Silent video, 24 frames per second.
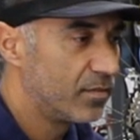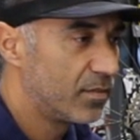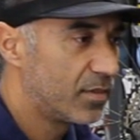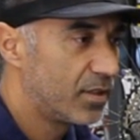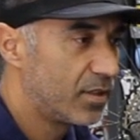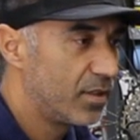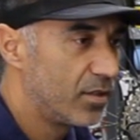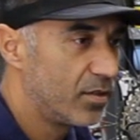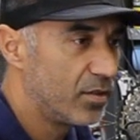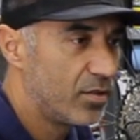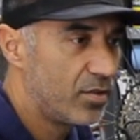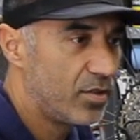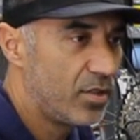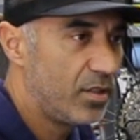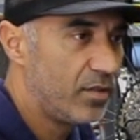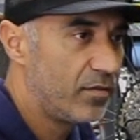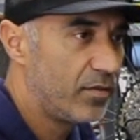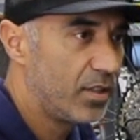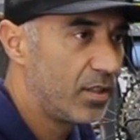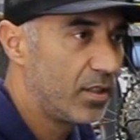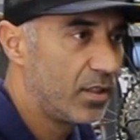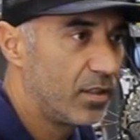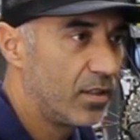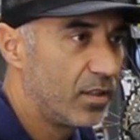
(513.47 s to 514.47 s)
still
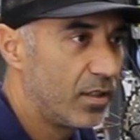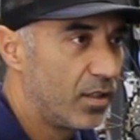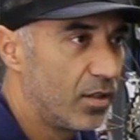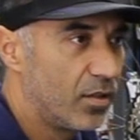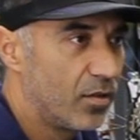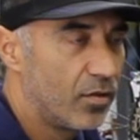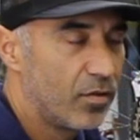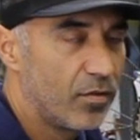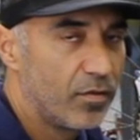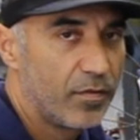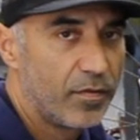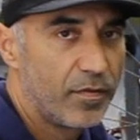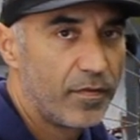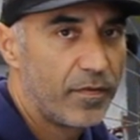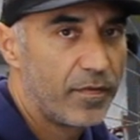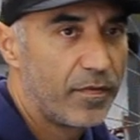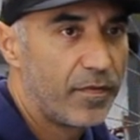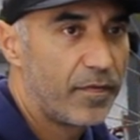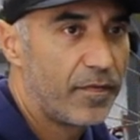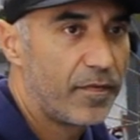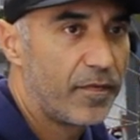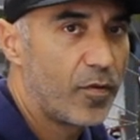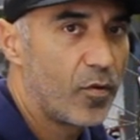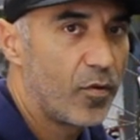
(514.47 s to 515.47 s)
achieving, you know,
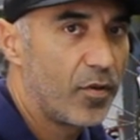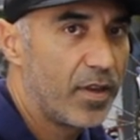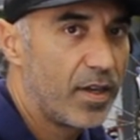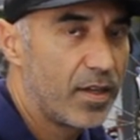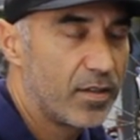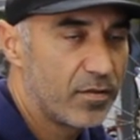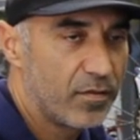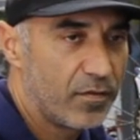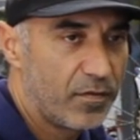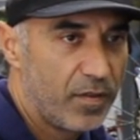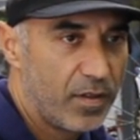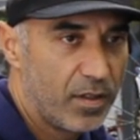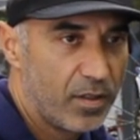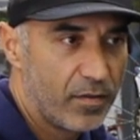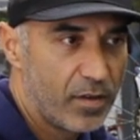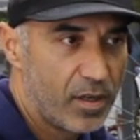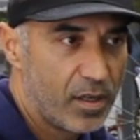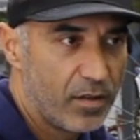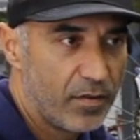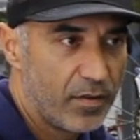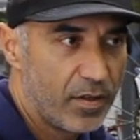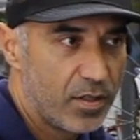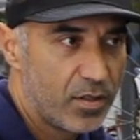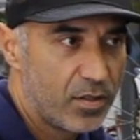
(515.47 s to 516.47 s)
4,000 feet of
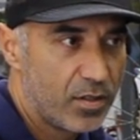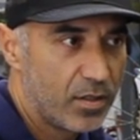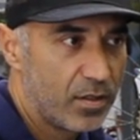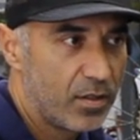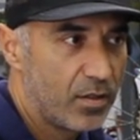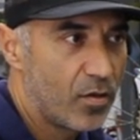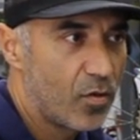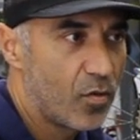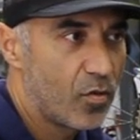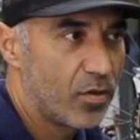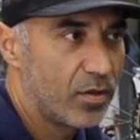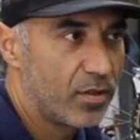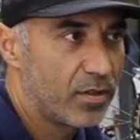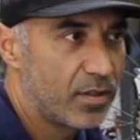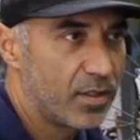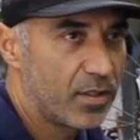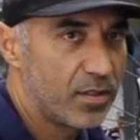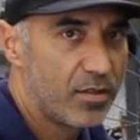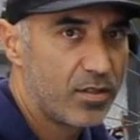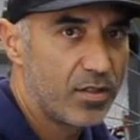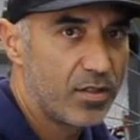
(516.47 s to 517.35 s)
elevation, or is this